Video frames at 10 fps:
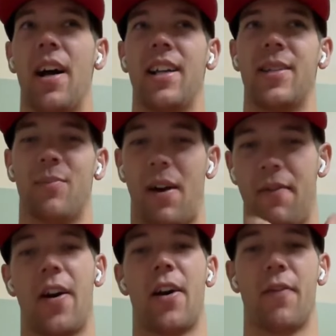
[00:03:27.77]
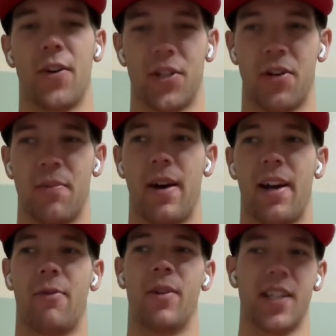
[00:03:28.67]
but my very first dirt
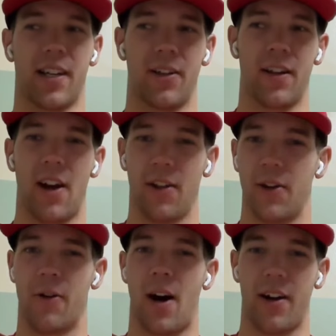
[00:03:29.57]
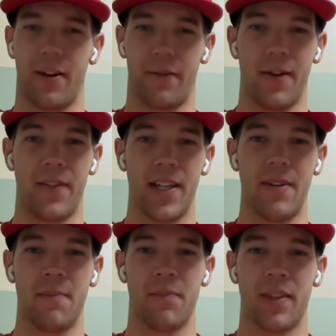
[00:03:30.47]
bike was a little Honda
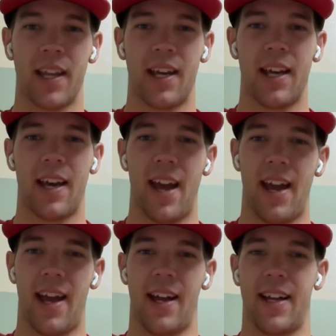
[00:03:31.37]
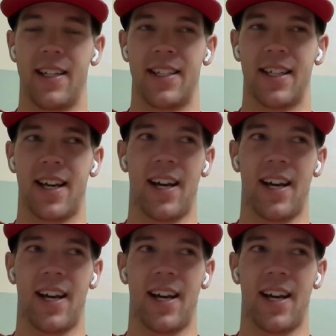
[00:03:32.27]
50, uh-huh. and